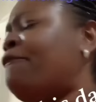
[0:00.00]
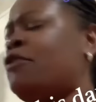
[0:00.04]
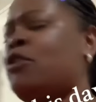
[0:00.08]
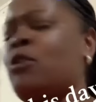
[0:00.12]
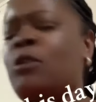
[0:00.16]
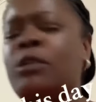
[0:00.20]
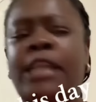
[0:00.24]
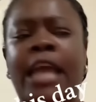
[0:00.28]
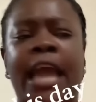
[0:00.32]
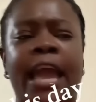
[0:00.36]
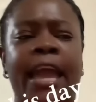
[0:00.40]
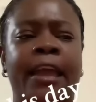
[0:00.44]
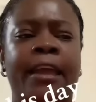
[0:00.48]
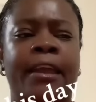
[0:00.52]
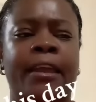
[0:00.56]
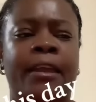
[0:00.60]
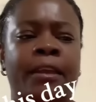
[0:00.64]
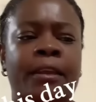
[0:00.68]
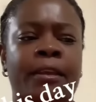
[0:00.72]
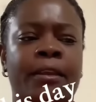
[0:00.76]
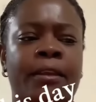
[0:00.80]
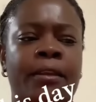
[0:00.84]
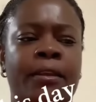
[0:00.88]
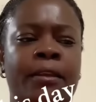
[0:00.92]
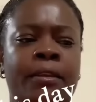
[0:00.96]
today
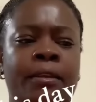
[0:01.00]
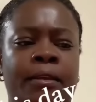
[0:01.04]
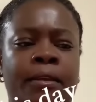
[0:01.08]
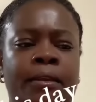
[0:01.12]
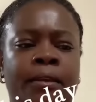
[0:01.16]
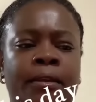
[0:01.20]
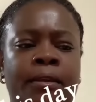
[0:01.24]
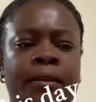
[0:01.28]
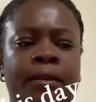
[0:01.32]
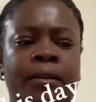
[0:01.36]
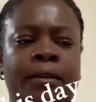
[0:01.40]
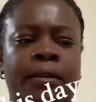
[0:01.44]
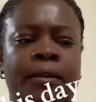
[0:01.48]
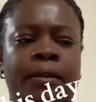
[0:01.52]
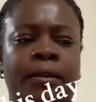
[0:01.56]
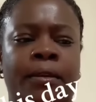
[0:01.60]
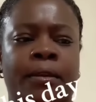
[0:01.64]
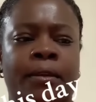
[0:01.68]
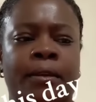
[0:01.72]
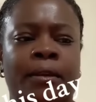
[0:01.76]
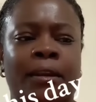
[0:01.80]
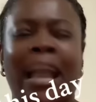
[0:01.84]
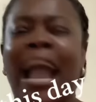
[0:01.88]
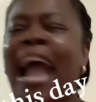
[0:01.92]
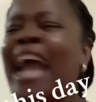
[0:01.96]

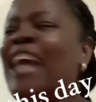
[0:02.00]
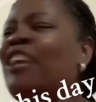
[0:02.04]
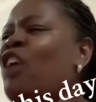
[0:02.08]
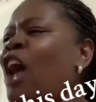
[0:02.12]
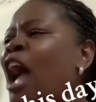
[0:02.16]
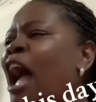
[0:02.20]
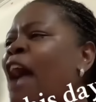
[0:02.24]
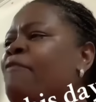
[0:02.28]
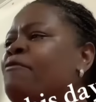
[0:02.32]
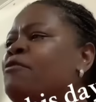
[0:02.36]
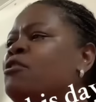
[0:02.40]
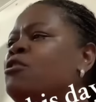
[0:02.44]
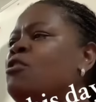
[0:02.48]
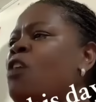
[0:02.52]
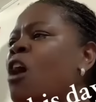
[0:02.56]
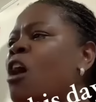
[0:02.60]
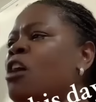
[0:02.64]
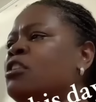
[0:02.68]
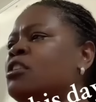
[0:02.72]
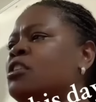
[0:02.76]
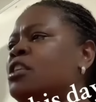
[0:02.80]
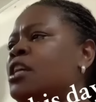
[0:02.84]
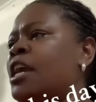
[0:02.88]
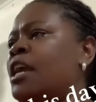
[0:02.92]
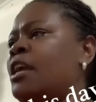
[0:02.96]
cannot have
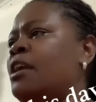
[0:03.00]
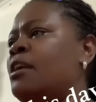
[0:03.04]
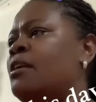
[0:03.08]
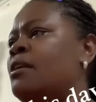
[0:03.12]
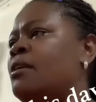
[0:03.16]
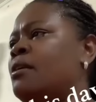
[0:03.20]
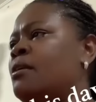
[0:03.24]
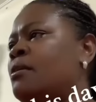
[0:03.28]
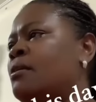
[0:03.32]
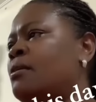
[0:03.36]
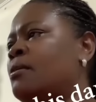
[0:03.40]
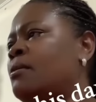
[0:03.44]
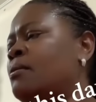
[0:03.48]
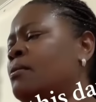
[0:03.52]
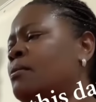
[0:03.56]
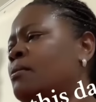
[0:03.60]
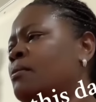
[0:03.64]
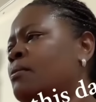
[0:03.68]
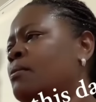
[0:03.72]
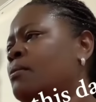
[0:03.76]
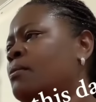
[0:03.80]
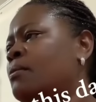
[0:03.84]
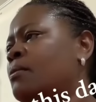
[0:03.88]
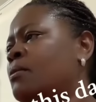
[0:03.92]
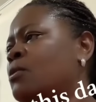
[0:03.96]
nothing.
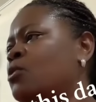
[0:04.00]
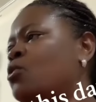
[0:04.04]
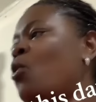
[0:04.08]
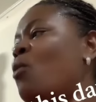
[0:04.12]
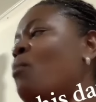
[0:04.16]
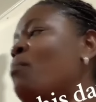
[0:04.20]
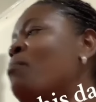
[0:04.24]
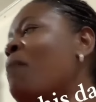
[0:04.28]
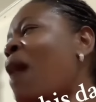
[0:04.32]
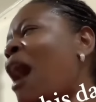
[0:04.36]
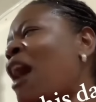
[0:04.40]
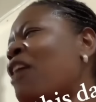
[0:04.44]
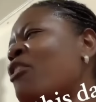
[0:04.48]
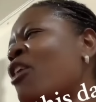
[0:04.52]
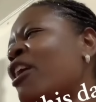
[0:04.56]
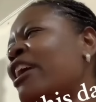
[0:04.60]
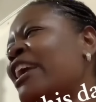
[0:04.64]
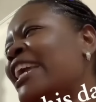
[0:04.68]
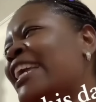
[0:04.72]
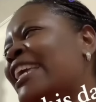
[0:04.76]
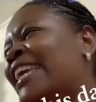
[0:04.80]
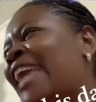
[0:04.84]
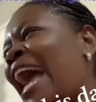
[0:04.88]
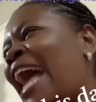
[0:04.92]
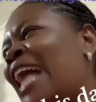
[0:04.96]
Tomorrow
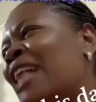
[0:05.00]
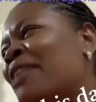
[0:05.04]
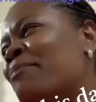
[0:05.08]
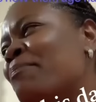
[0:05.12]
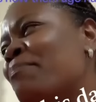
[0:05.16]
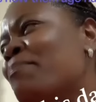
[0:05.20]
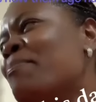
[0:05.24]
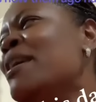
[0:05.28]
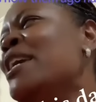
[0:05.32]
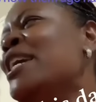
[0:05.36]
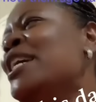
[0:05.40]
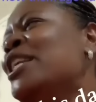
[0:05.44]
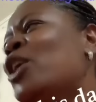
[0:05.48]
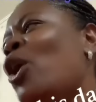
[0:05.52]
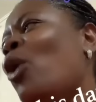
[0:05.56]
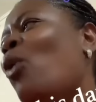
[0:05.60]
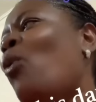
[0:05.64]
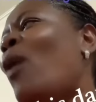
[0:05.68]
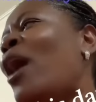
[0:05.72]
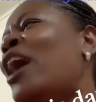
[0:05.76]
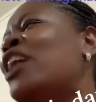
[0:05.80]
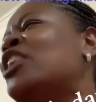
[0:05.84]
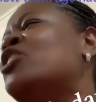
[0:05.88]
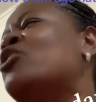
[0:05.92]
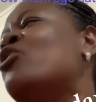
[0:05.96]
he can be the
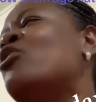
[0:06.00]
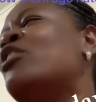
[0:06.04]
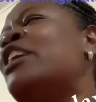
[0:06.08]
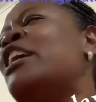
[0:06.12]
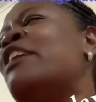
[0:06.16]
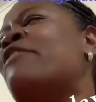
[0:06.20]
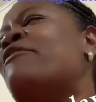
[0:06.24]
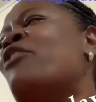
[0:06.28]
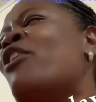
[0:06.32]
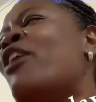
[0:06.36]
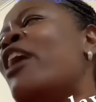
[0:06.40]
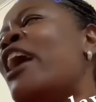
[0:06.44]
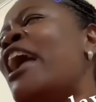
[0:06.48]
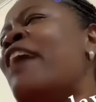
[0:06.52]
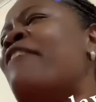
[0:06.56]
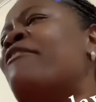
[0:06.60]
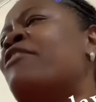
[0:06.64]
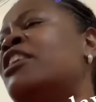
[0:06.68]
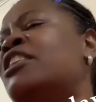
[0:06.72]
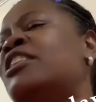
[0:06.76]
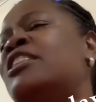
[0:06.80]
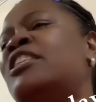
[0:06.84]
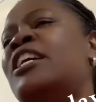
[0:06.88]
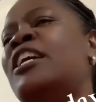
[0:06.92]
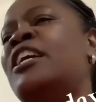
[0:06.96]
one to give you
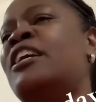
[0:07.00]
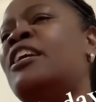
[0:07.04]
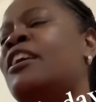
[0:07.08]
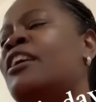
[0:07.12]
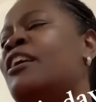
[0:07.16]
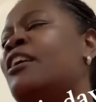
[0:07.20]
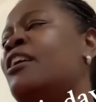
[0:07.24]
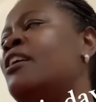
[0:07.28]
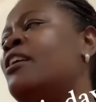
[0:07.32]
everything.